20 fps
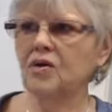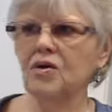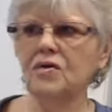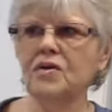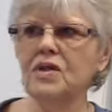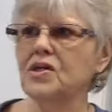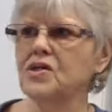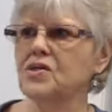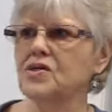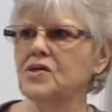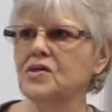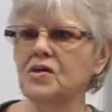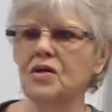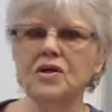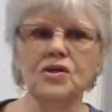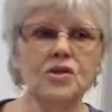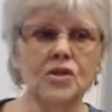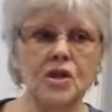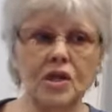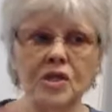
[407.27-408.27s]
don't need to.
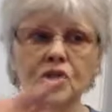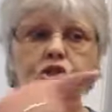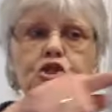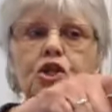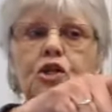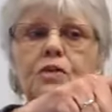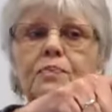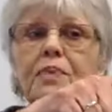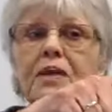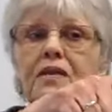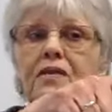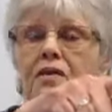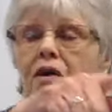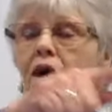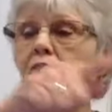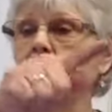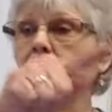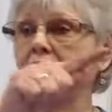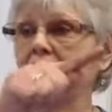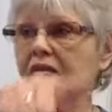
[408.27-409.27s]
It should be
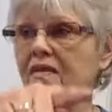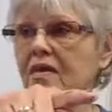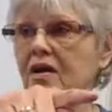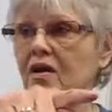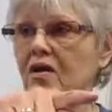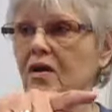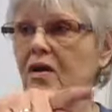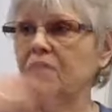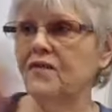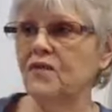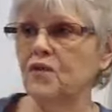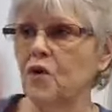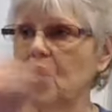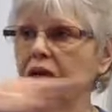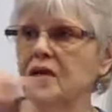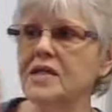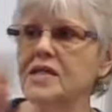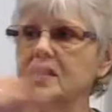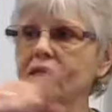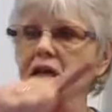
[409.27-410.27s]
already there. If you're
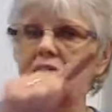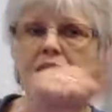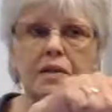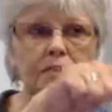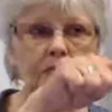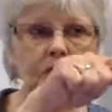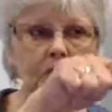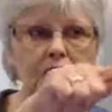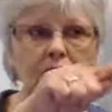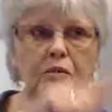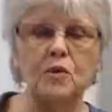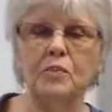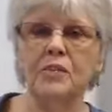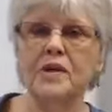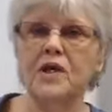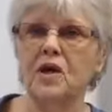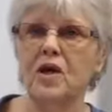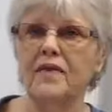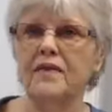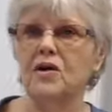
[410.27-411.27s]
already signed up, your name will
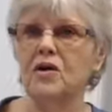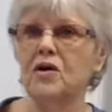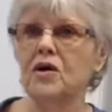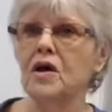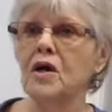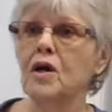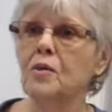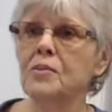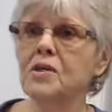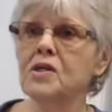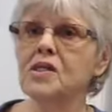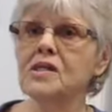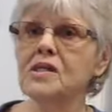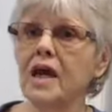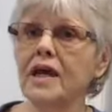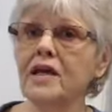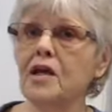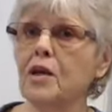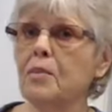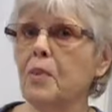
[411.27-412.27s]
be on there. But
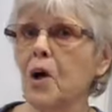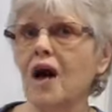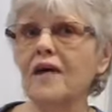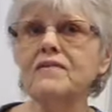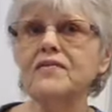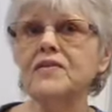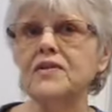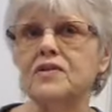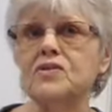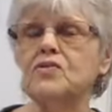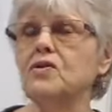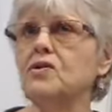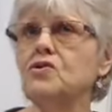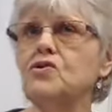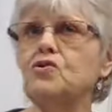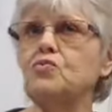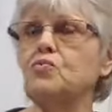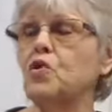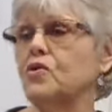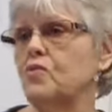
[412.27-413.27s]
sign up often. You can
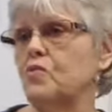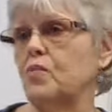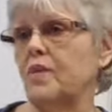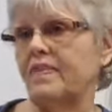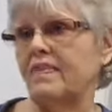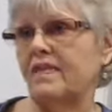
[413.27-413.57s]
do more than a